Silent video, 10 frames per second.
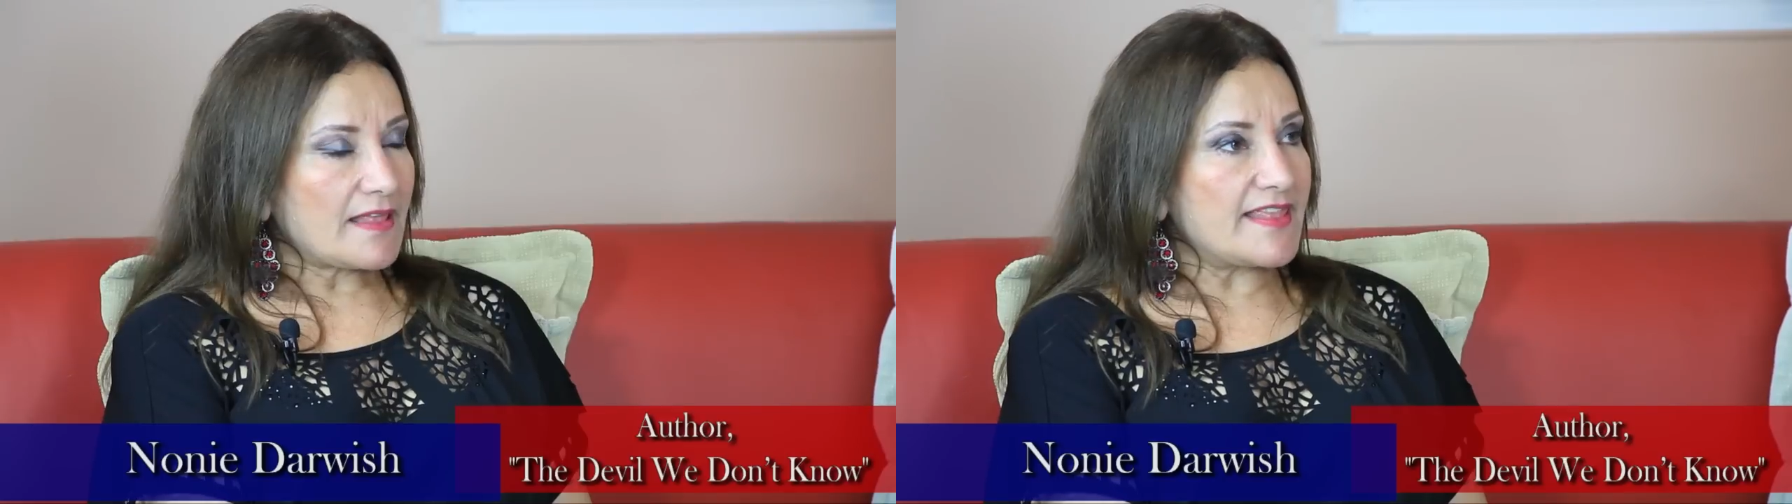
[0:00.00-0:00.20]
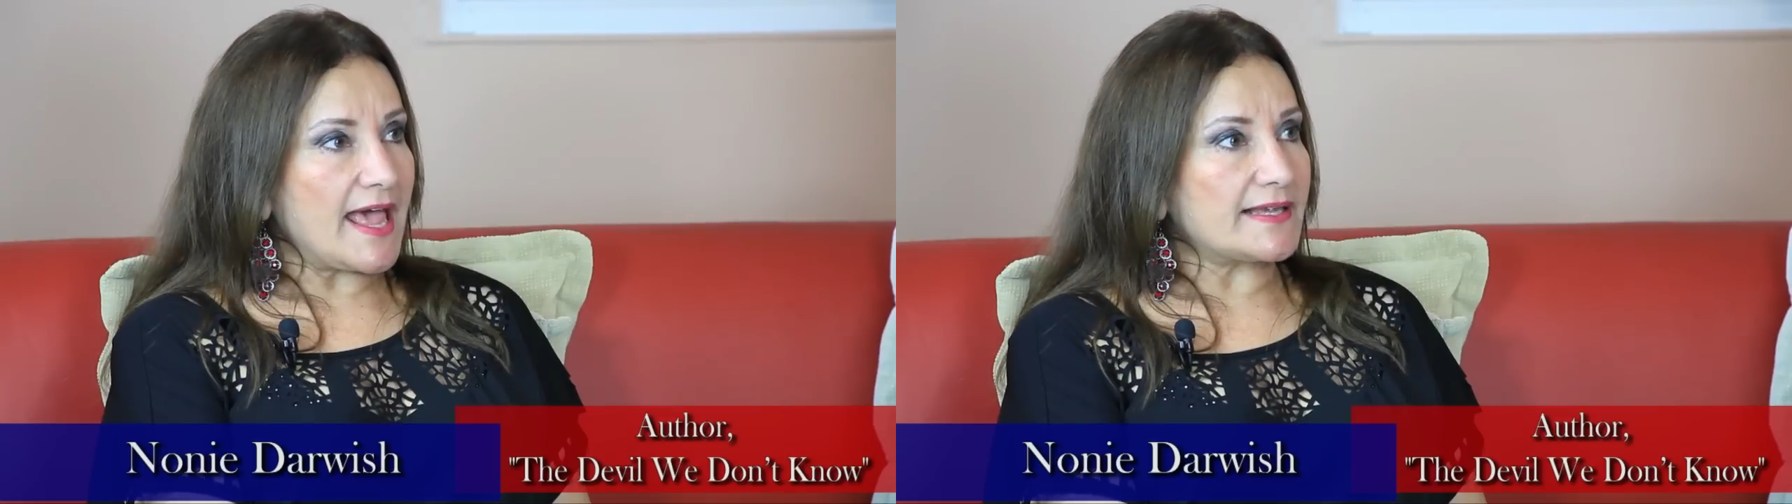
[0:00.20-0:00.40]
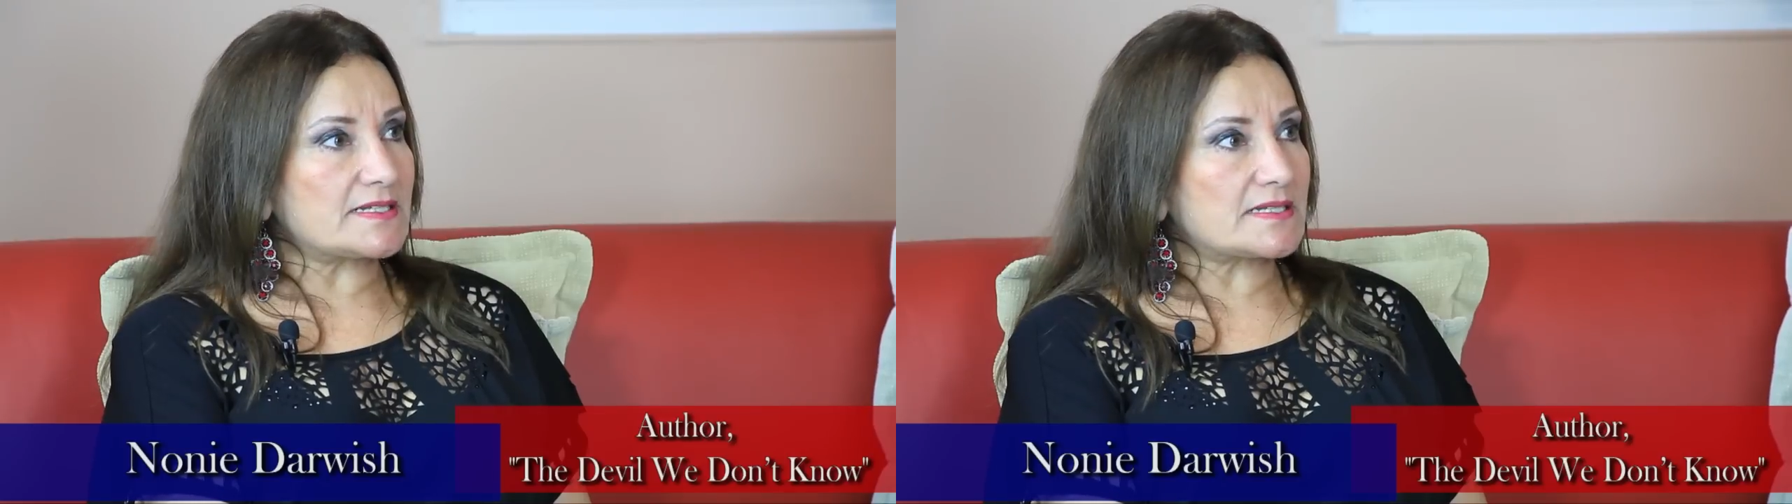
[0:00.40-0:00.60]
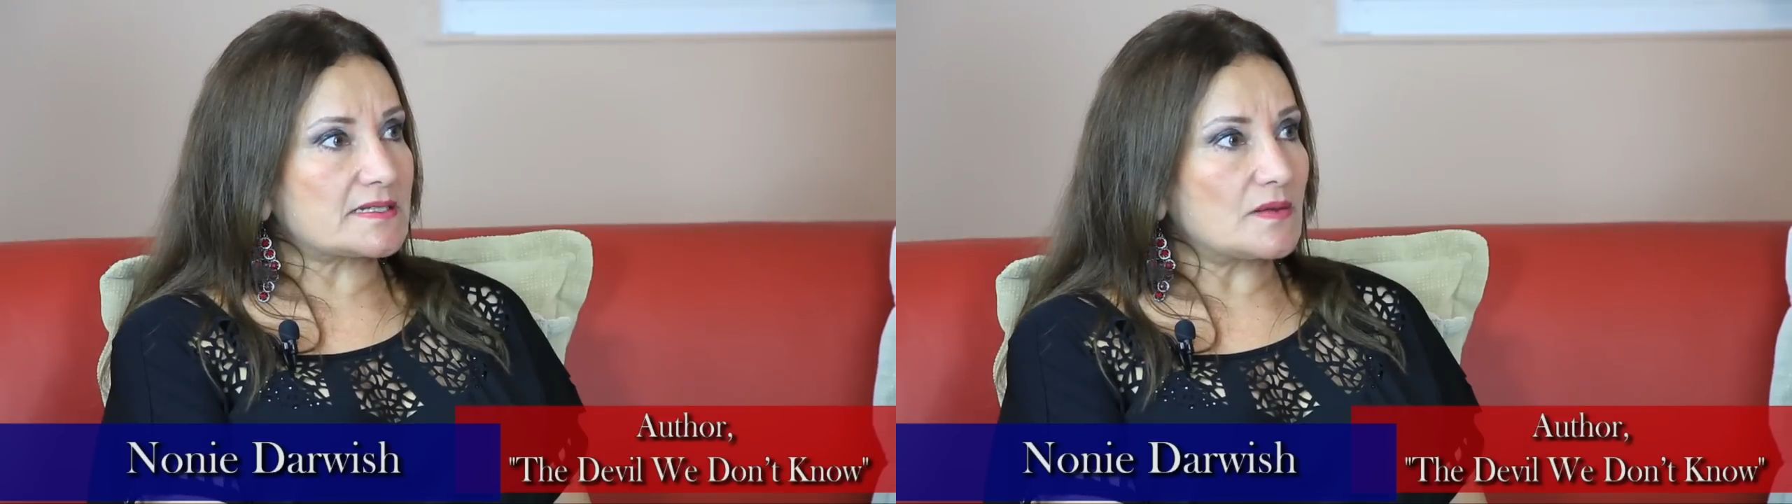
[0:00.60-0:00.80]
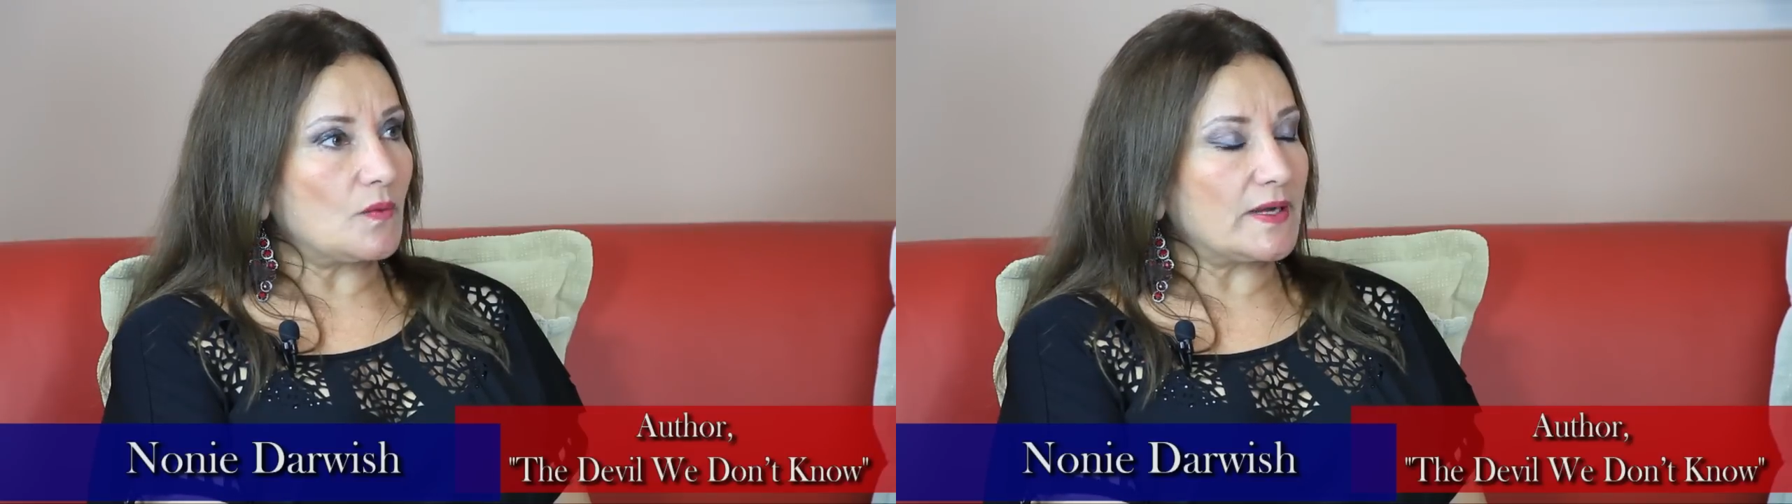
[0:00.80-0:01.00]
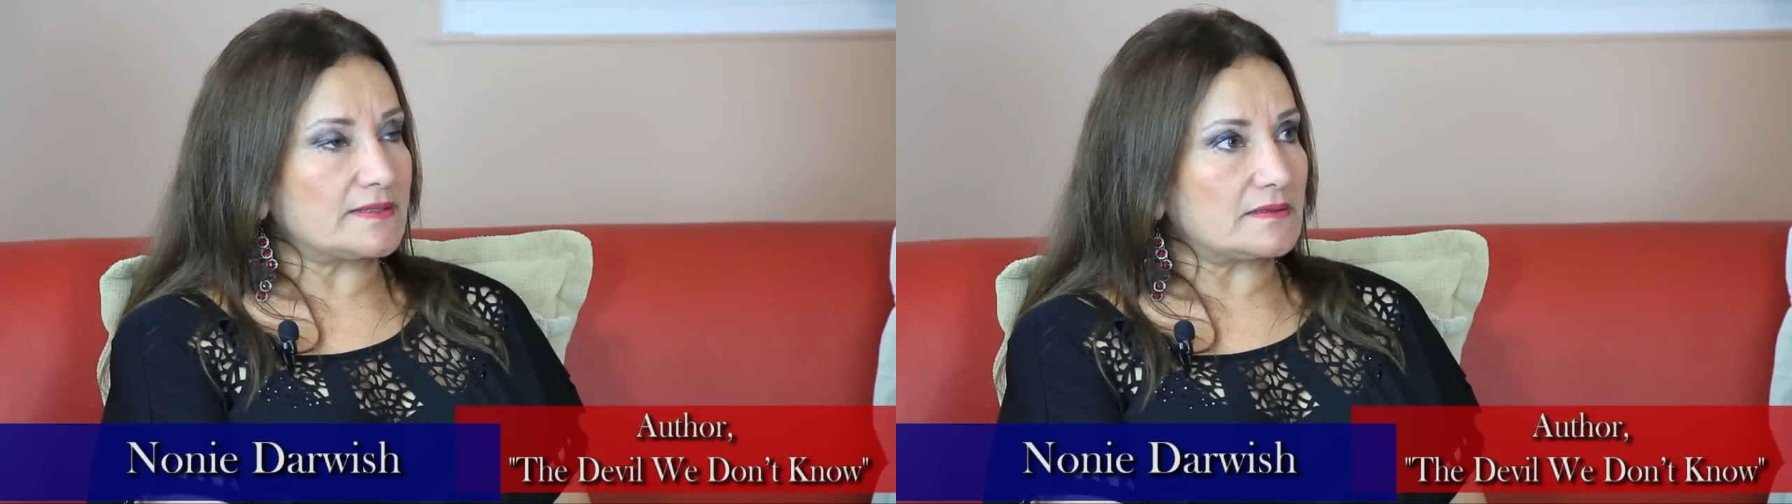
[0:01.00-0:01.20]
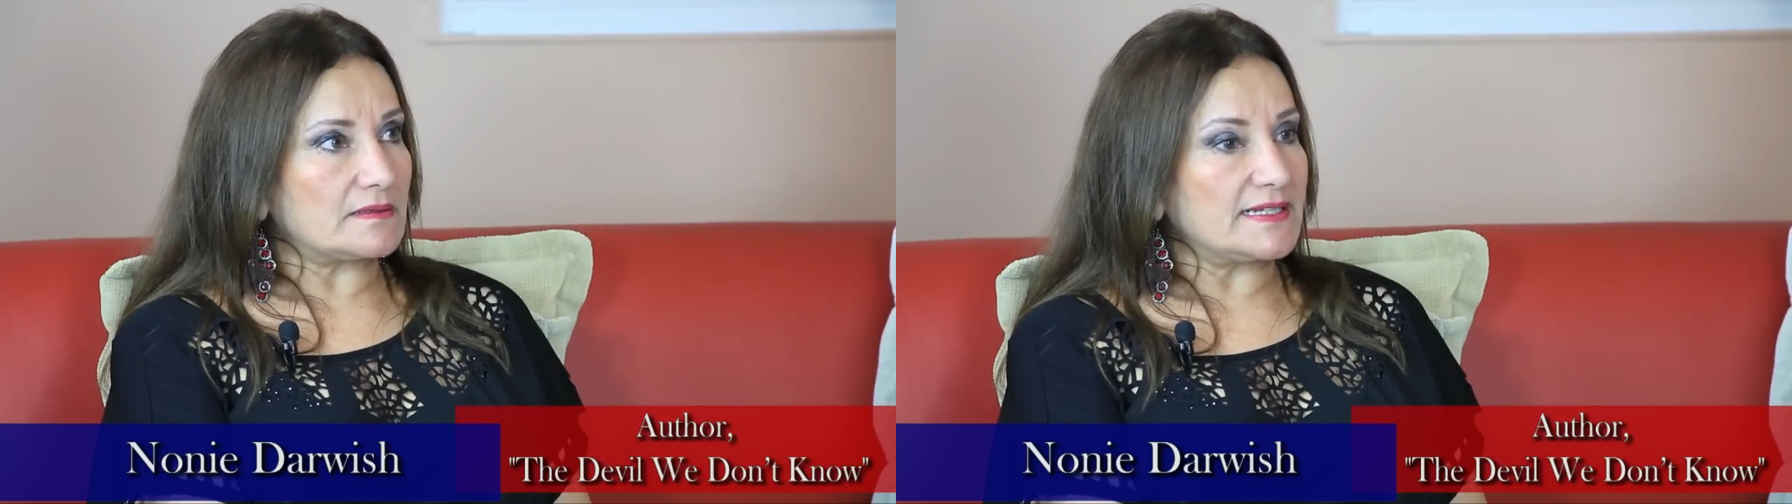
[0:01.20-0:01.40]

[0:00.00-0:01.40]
That's what